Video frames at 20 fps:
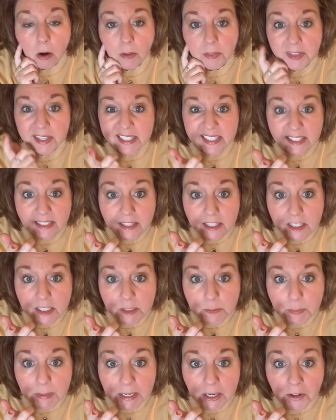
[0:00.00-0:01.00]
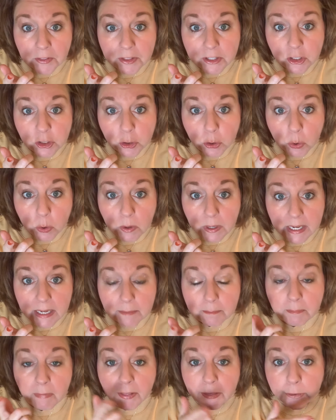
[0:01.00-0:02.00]
This is a spin on the story.
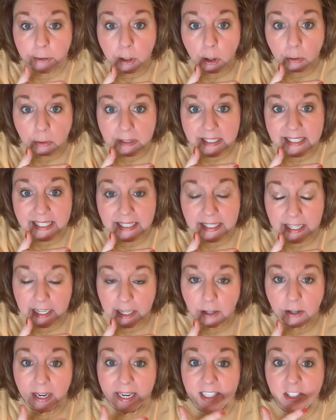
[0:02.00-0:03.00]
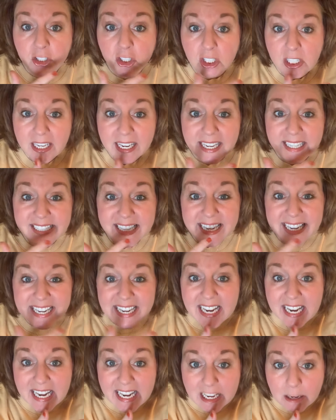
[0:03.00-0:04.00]
Mother Goat is in here and she has a
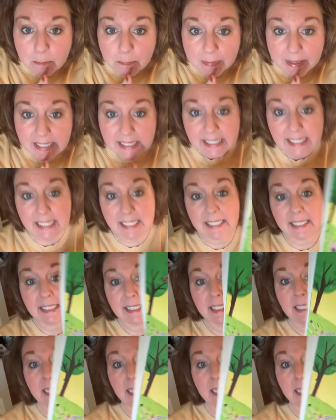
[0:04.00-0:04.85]
knitting business.